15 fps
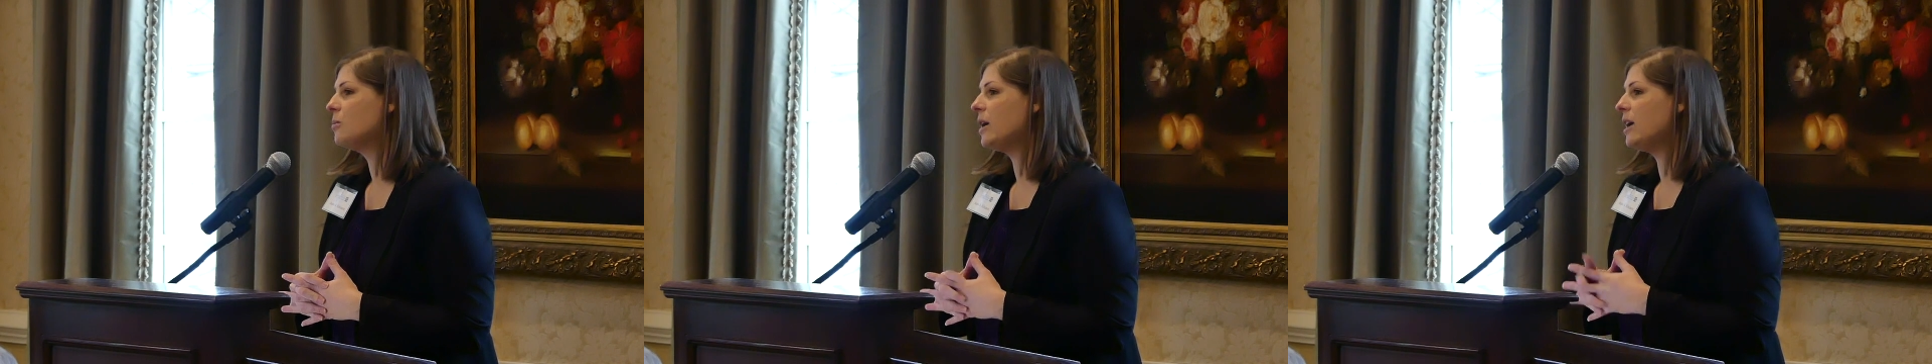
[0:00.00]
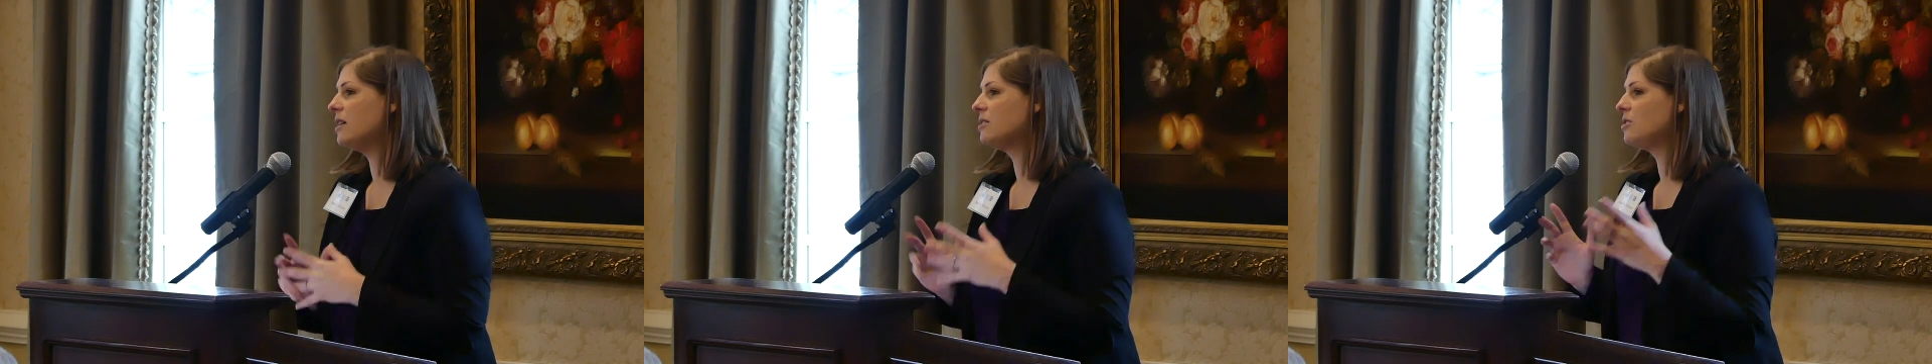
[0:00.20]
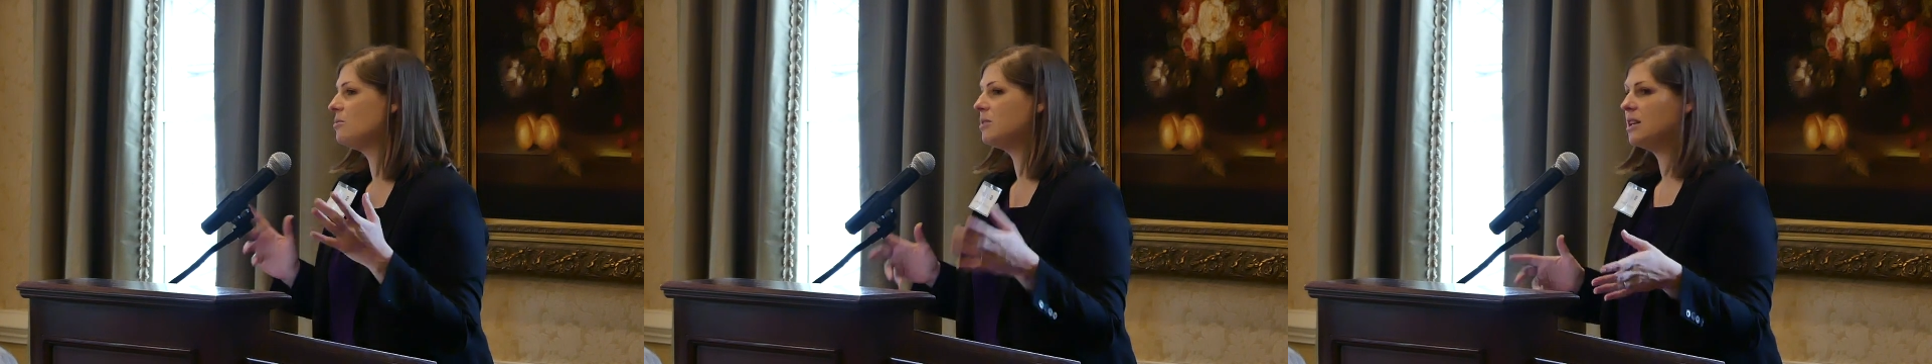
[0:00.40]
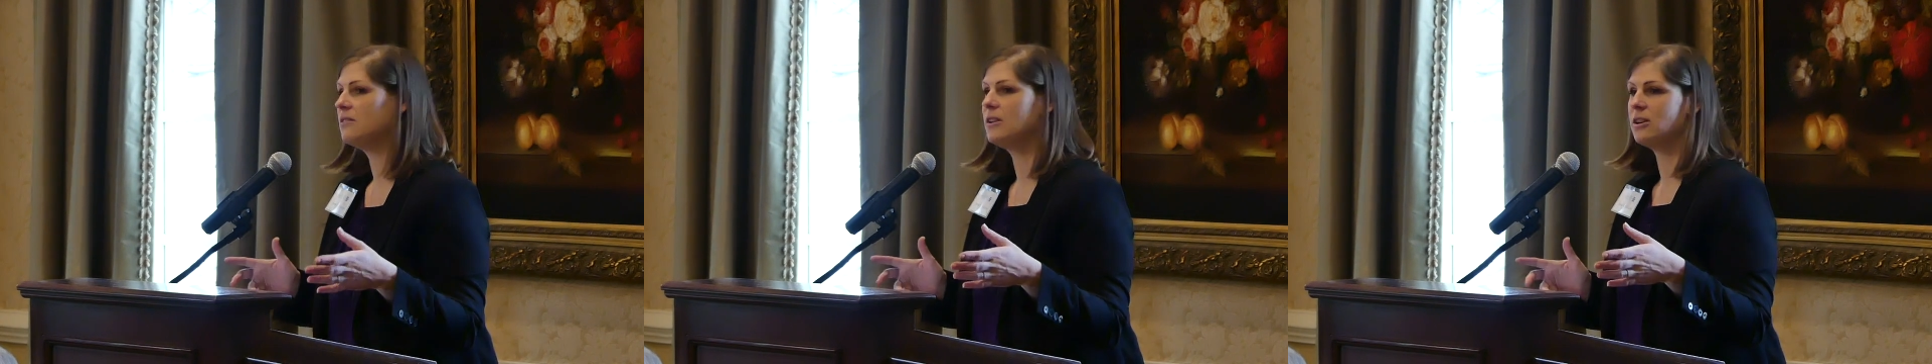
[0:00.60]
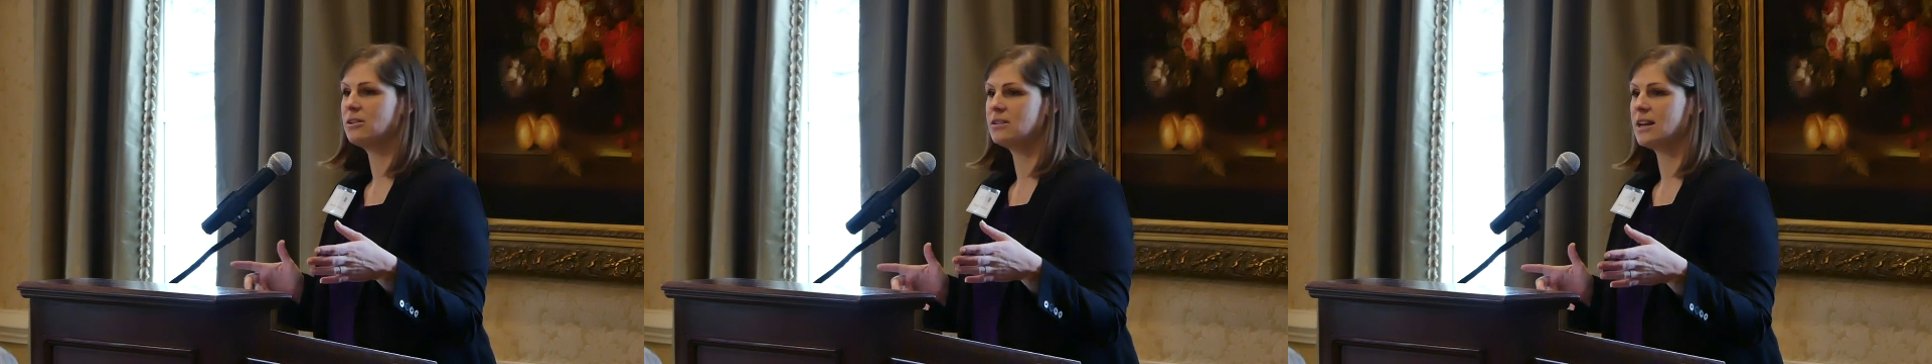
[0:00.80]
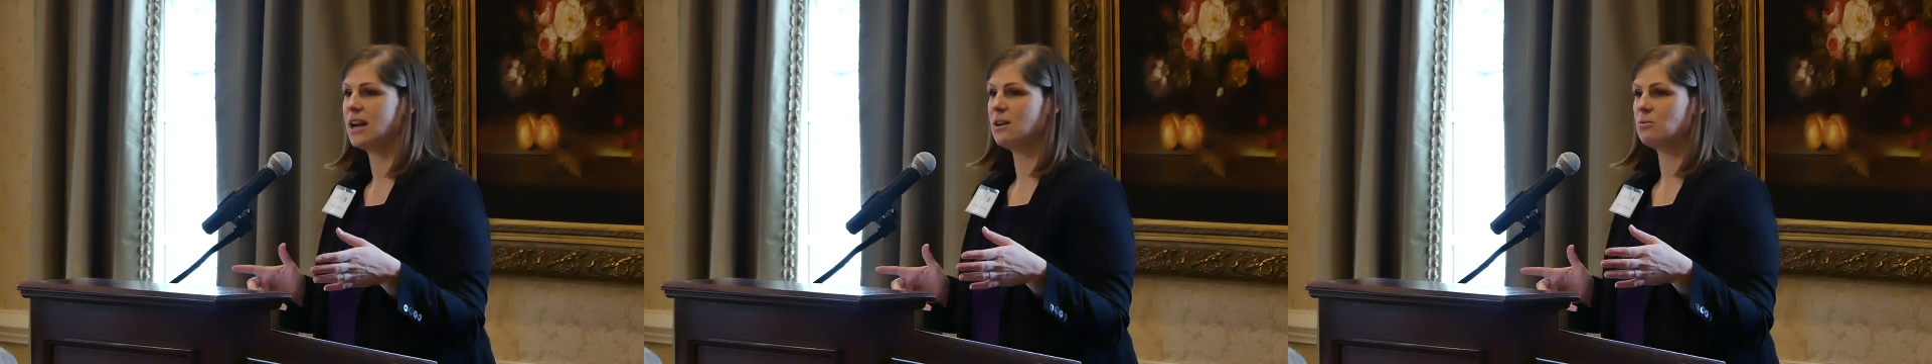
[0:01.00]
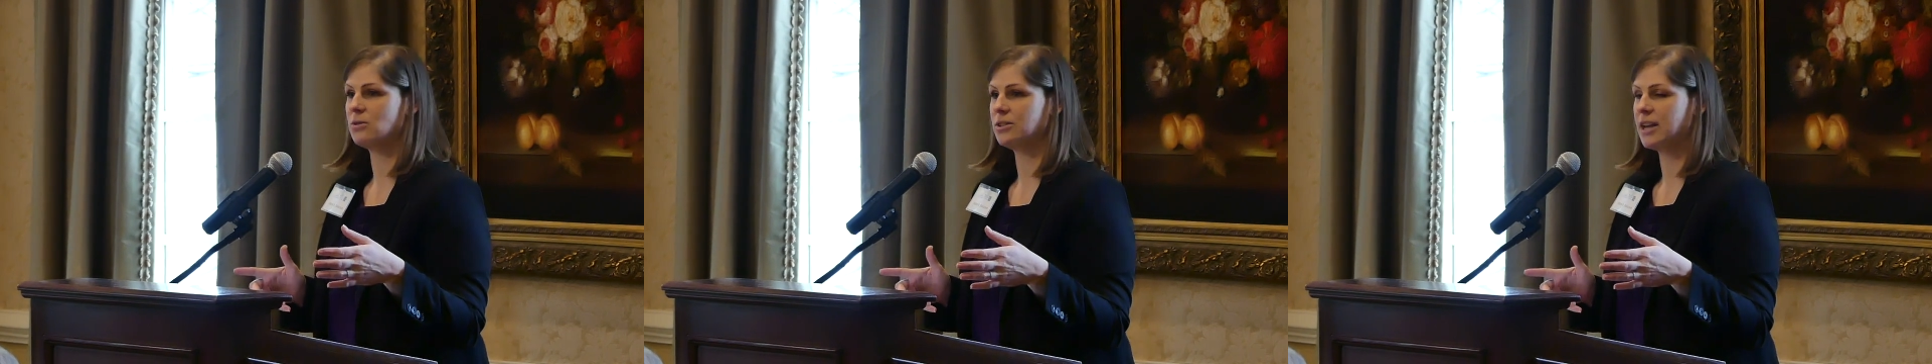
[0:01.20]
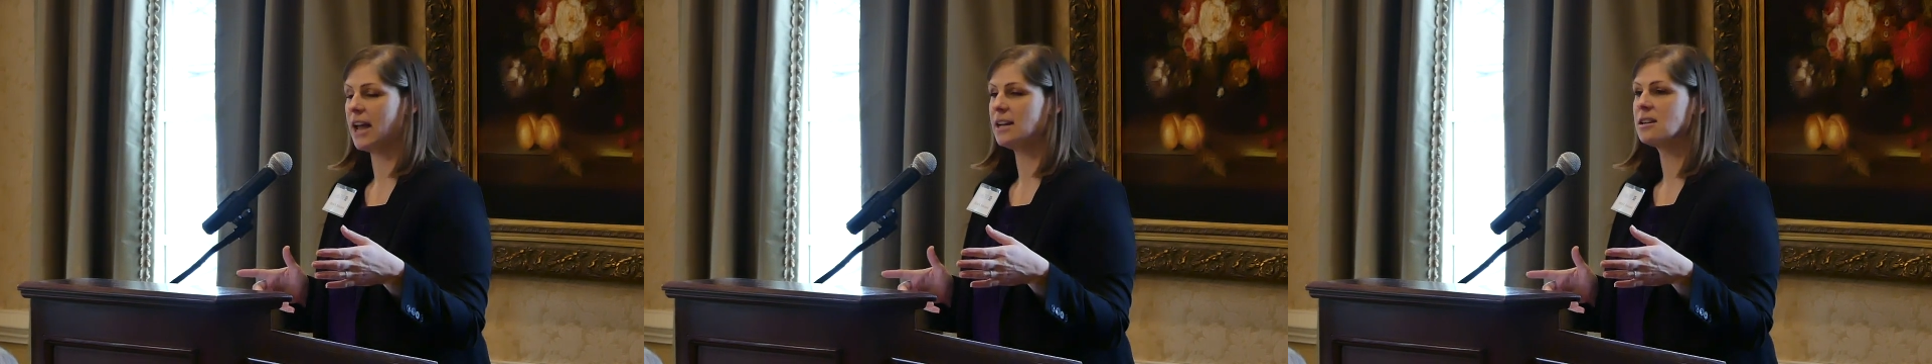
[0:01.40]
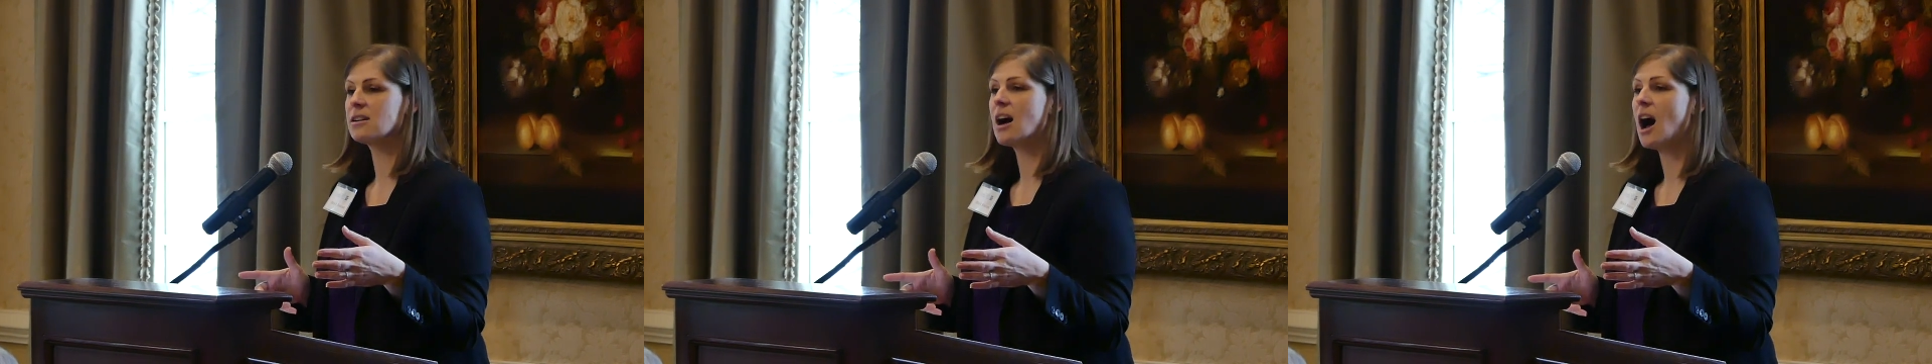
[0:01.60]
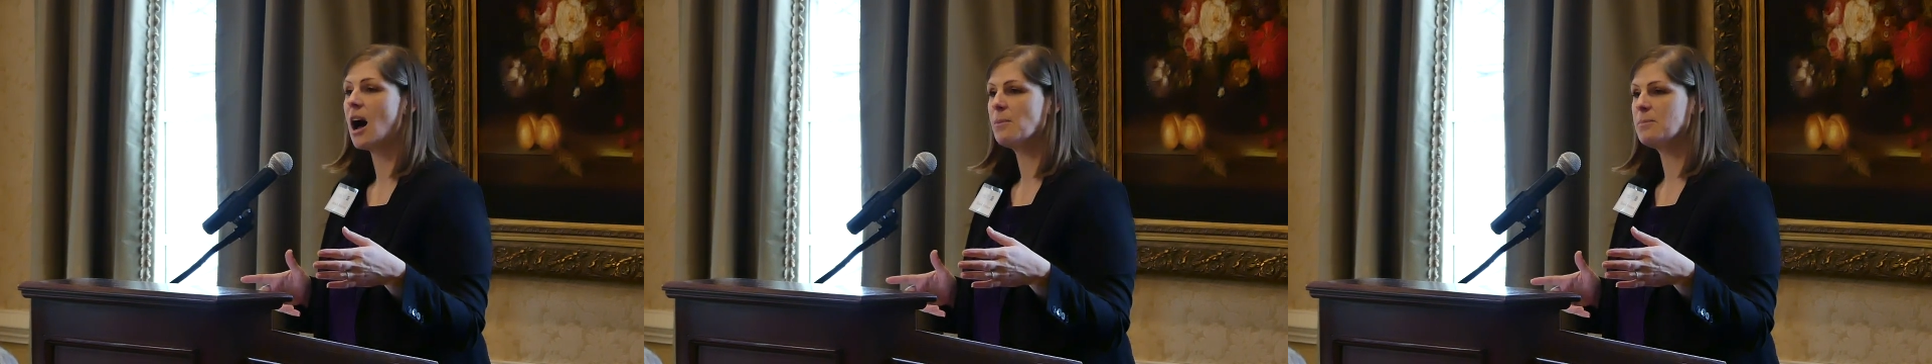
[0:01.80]
when you leave here today, will take
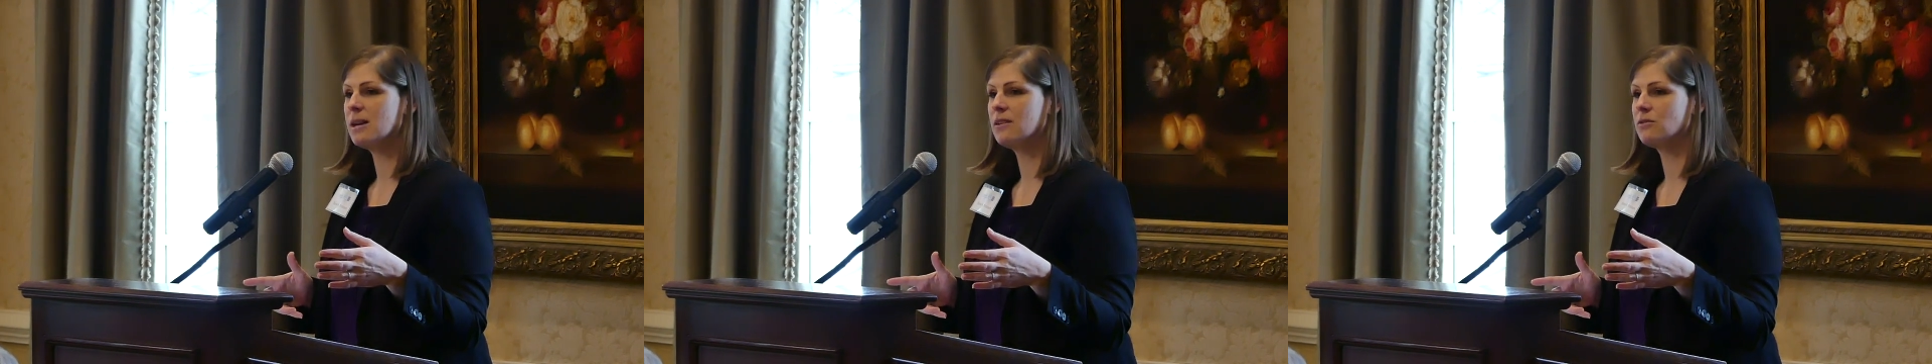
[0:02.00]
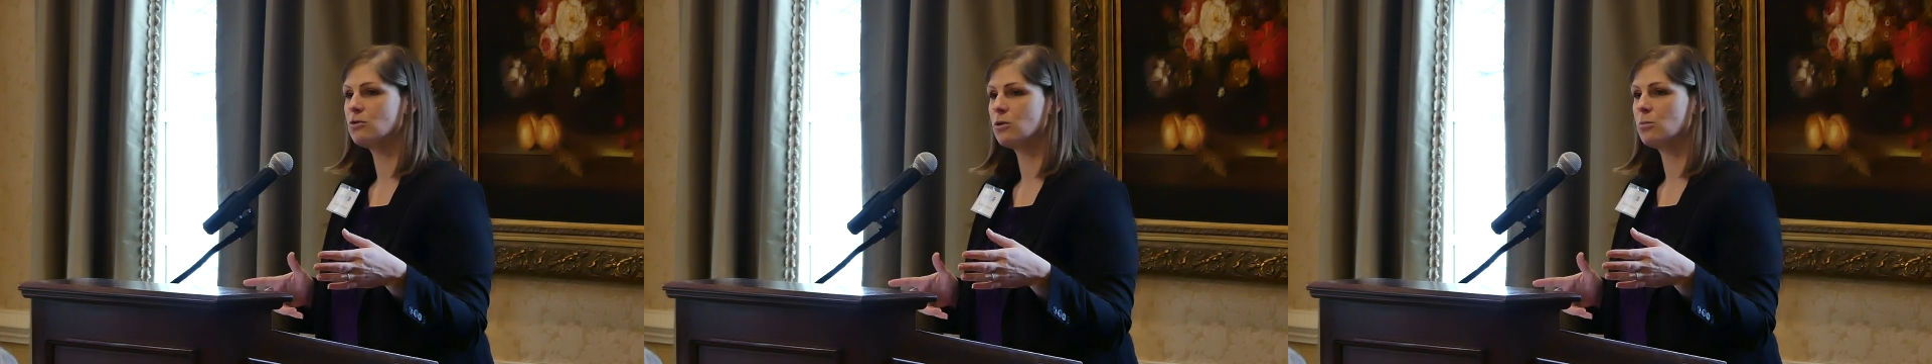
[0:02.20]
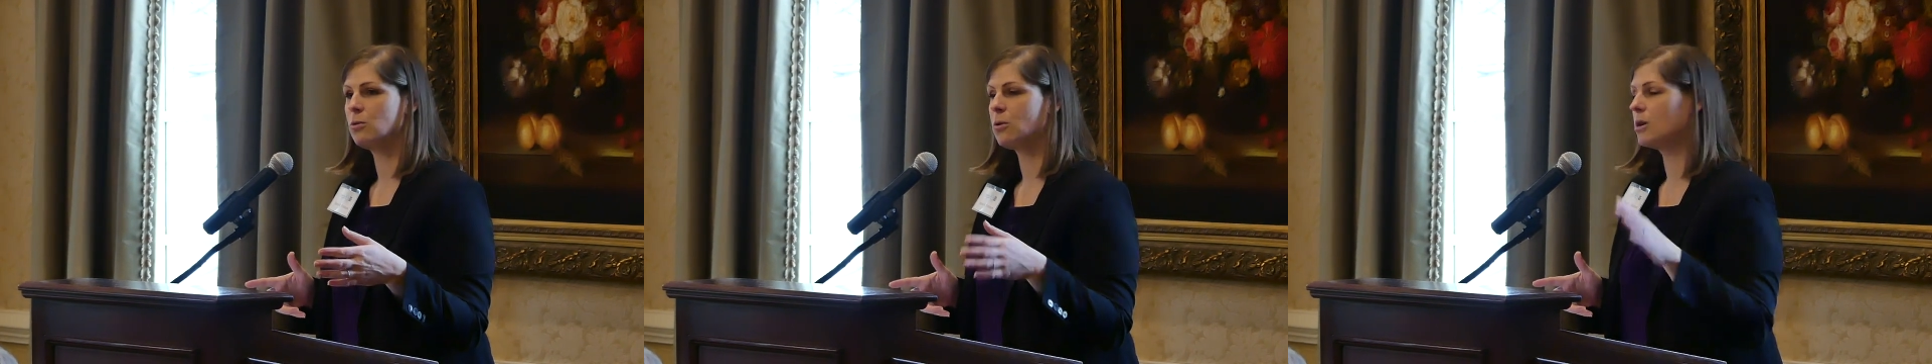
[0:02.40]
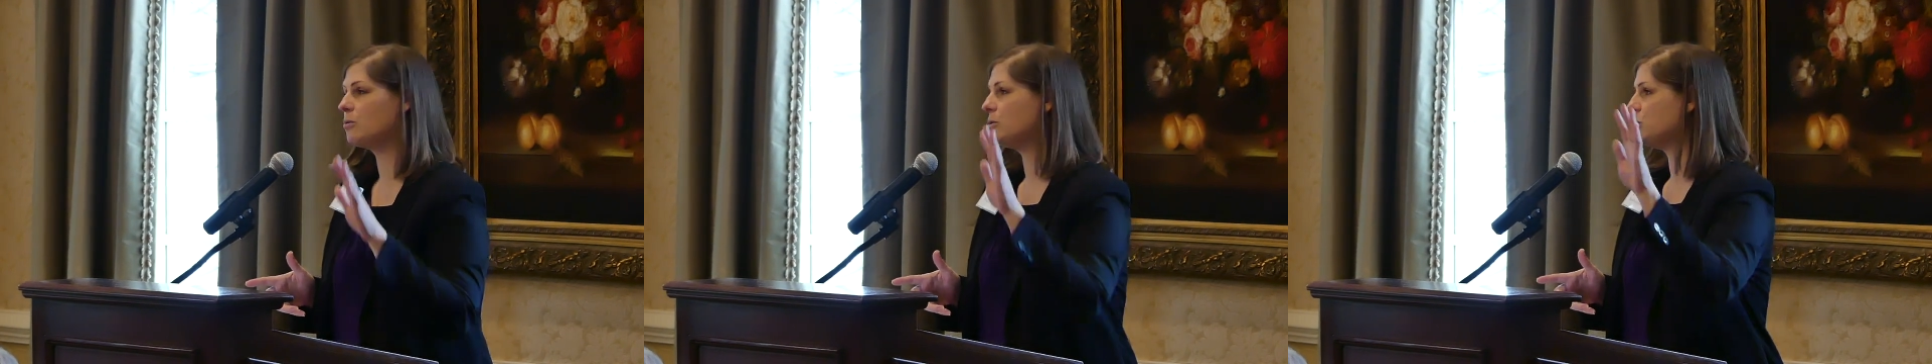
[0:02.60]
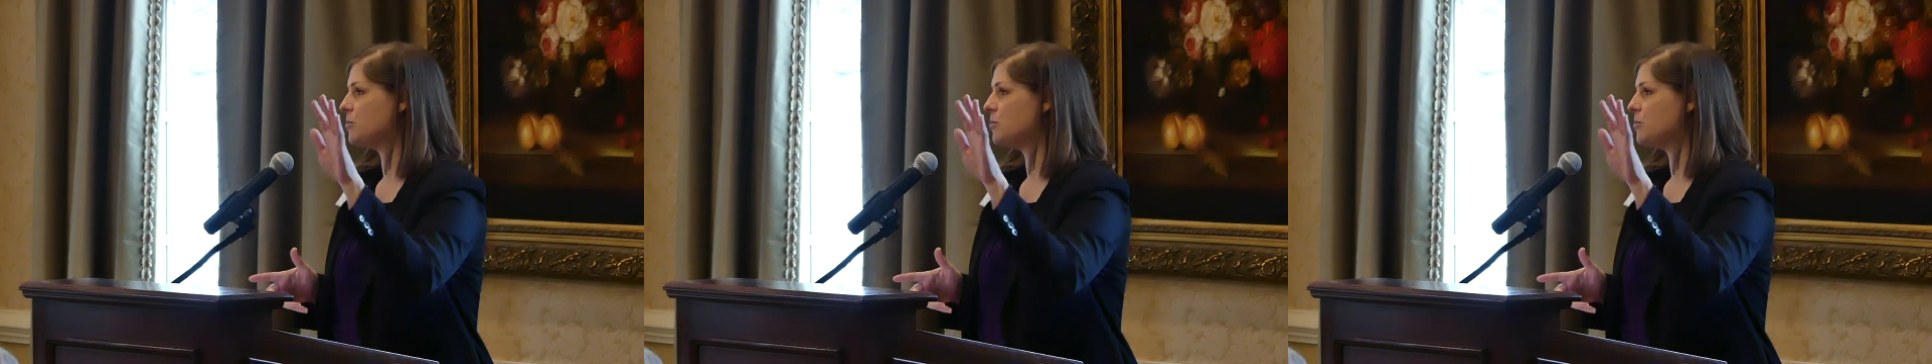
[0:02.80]
a copy of the report,